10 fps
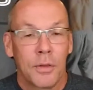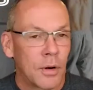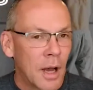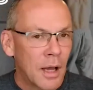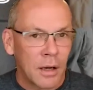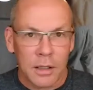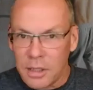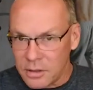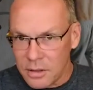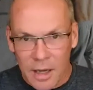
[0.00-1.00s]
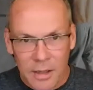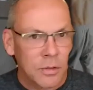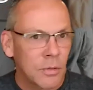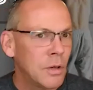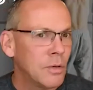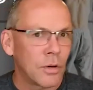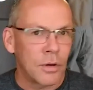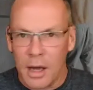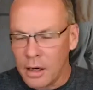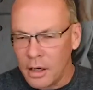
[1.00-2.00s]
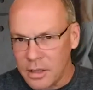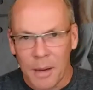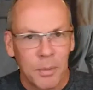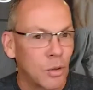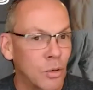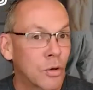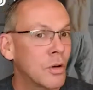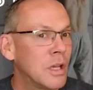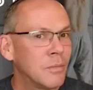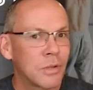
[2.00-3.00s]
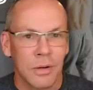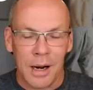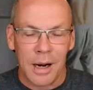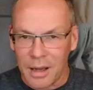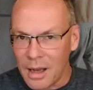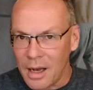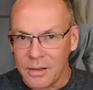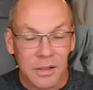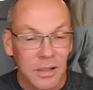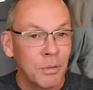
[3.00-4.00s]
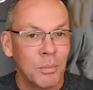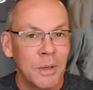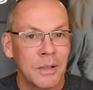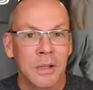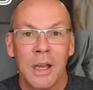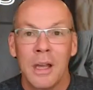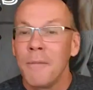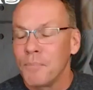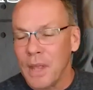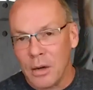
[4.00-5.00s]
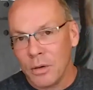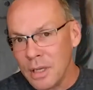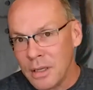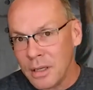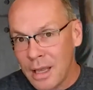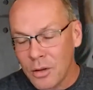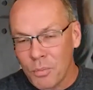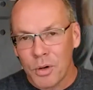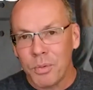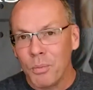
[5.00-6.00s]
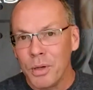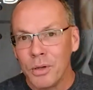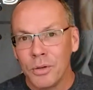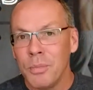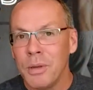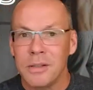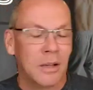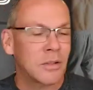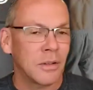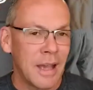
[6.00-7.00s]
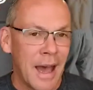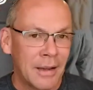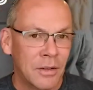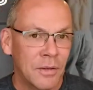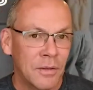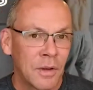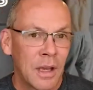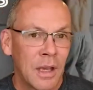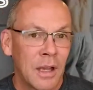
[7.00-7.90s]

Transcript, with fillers: They're not on testosterone. They're not on topical creams. They're not on supplements. They don't need to take the purple pill to be sexually active.